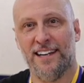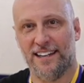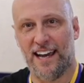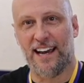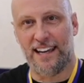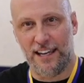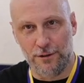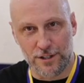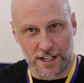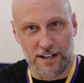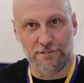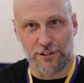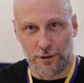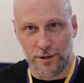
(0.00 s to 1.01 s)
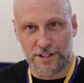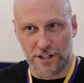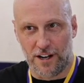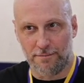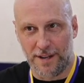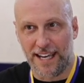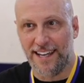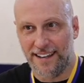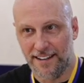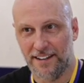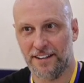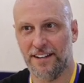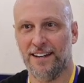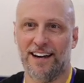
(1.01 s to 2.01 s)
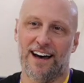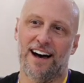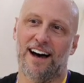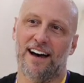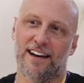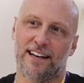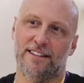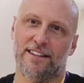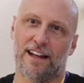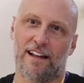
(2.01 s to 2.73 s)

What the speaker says: yeah, he was an influence on me and